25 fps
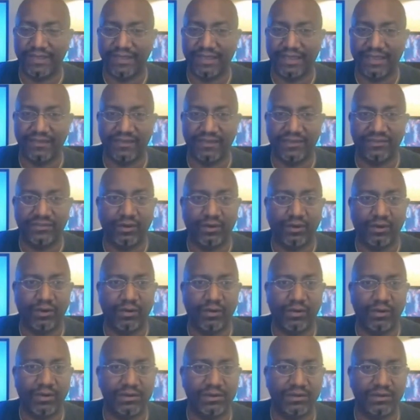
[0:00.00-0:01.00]
And this
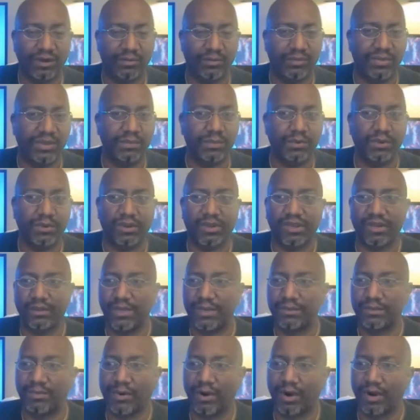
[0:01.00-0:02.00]
whole, people are going to
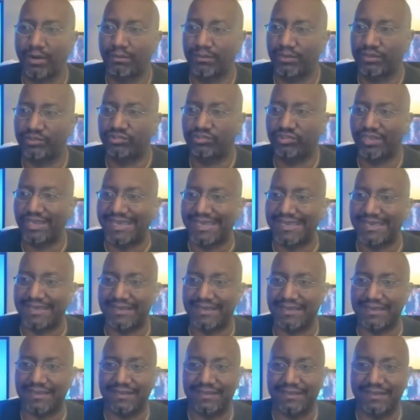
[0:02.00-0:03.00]
be part
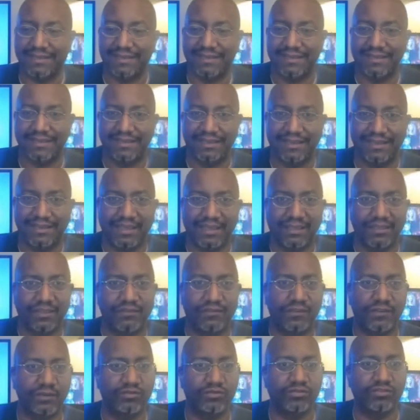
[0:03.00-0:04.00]
machine in the
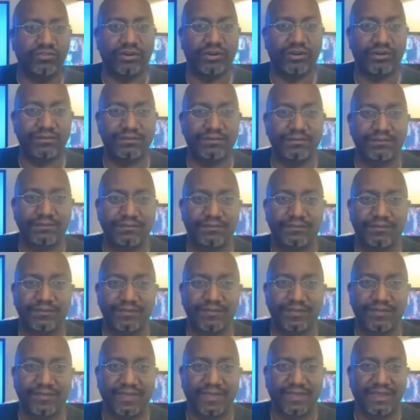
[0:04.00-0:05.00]
future.
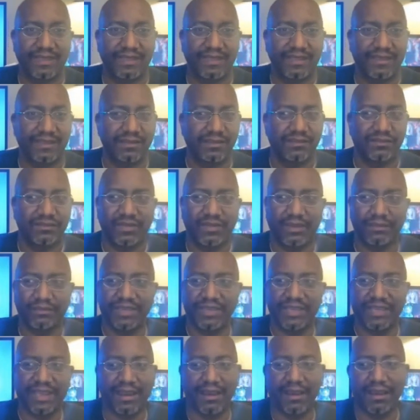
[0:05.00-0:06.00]

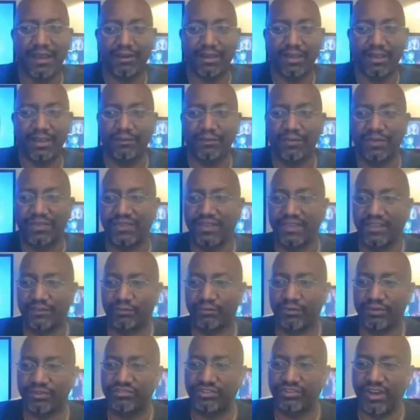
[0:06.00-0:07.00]
Something I'll end with this,
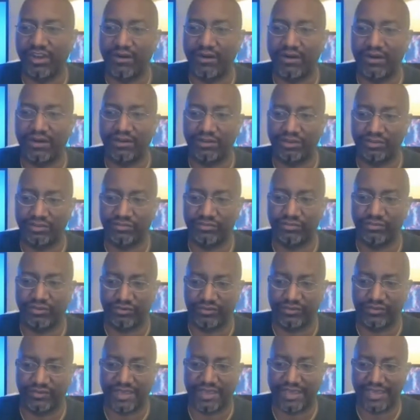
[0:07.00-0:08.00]
what Jared Kushner
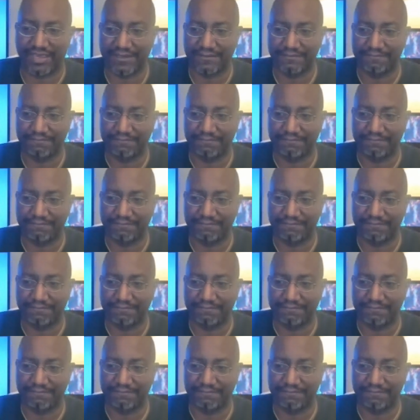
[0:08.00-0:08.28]
said.